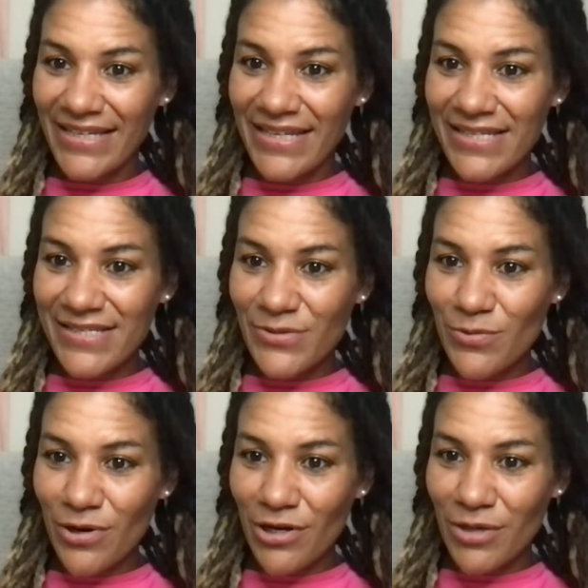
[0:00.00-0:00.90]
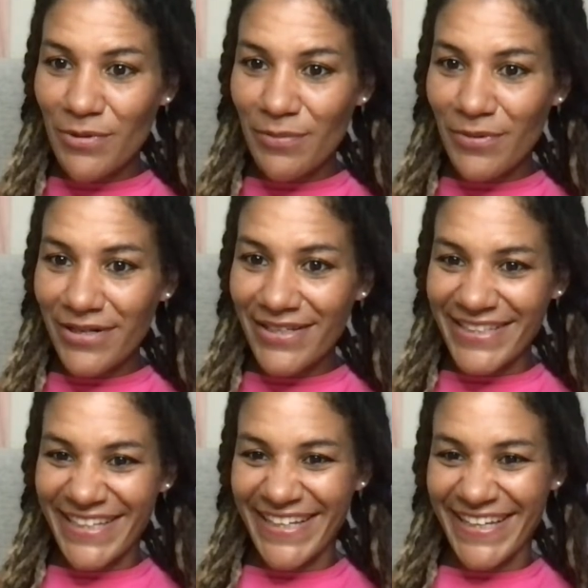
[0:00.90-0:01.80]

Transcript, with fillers: This to walk properly.